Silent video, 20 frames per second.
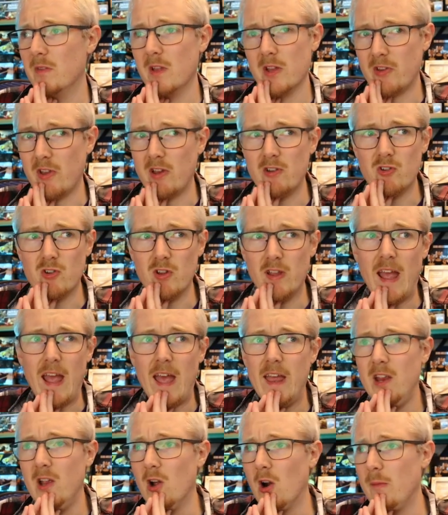essentially
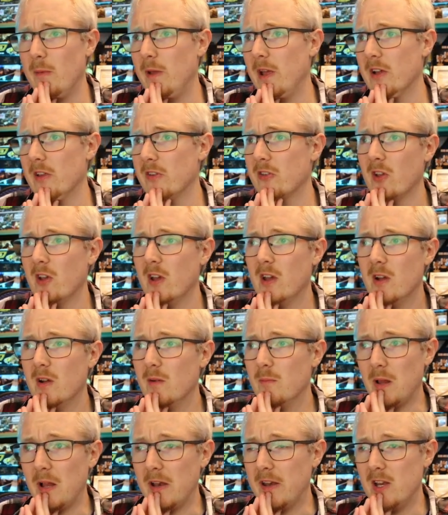any army has.
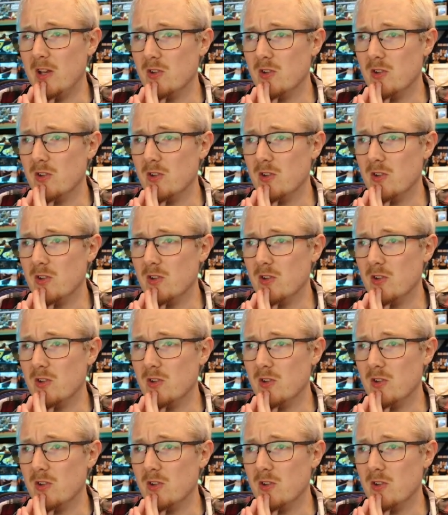Blood